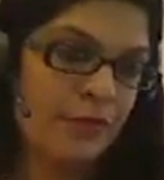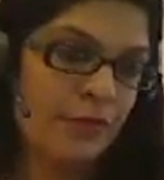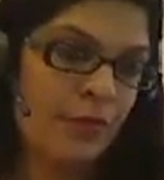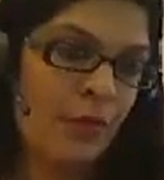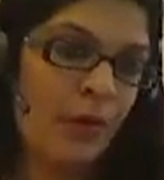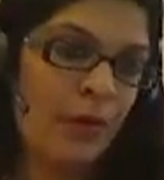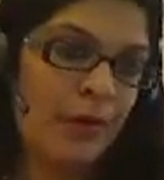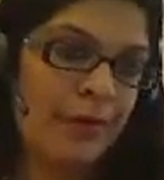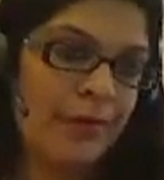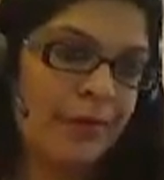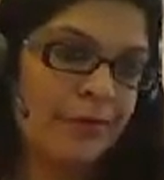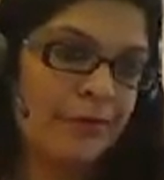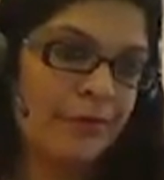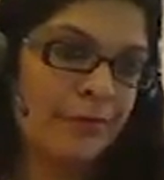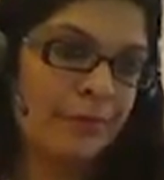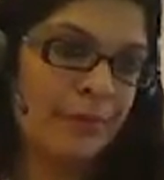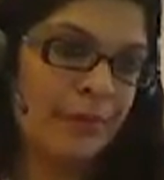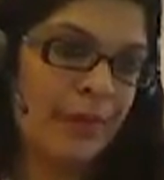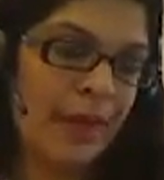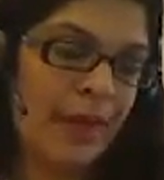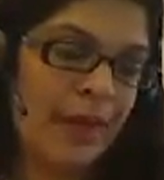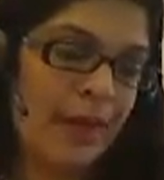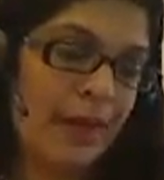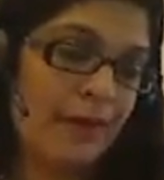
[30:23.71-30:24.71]
college.
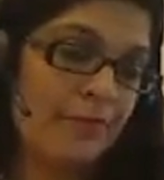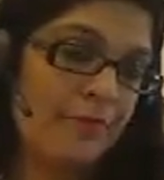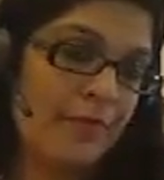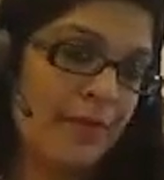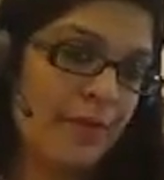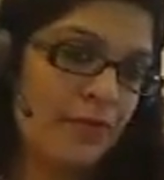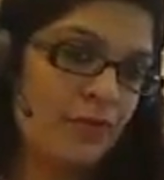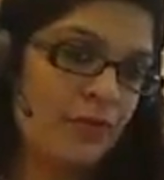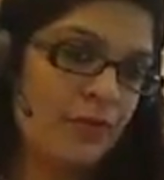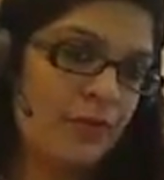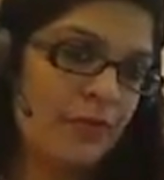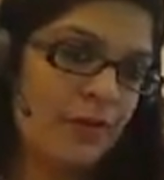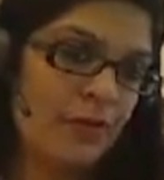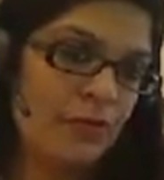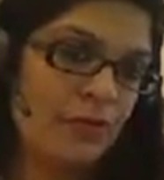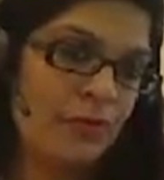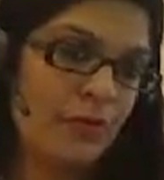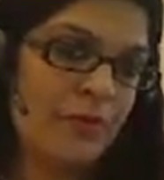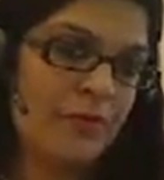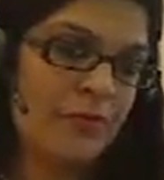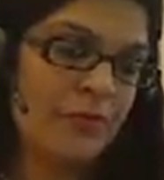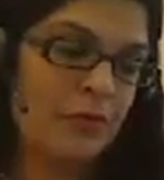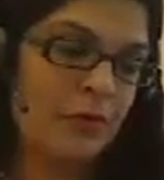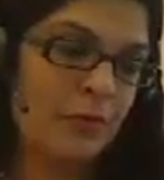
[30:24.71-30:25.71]
And I've mentioned that
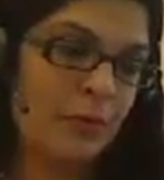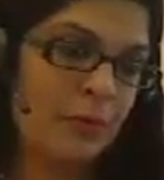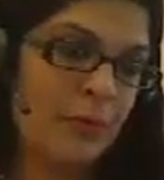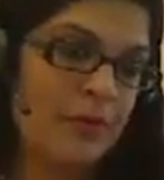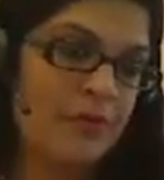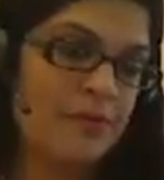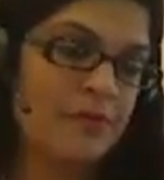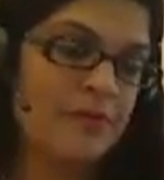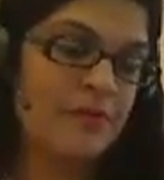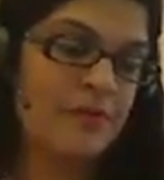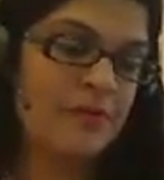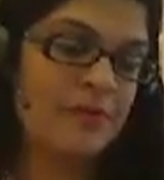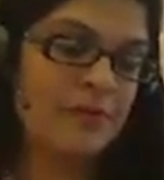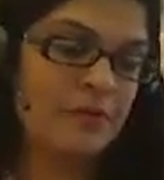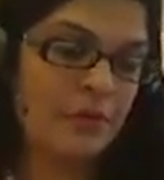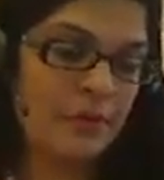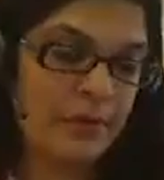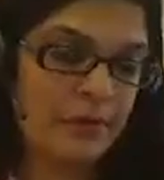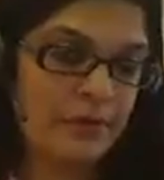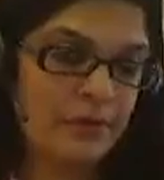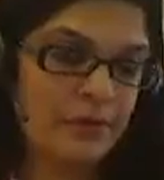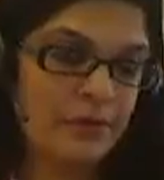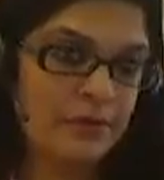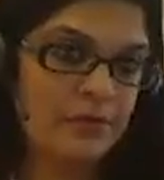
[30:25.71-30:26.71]
US universities
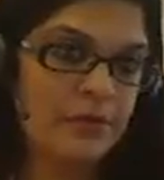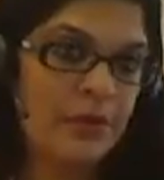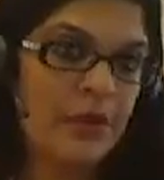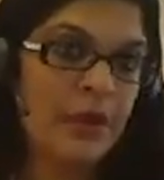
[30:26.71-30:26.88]
look at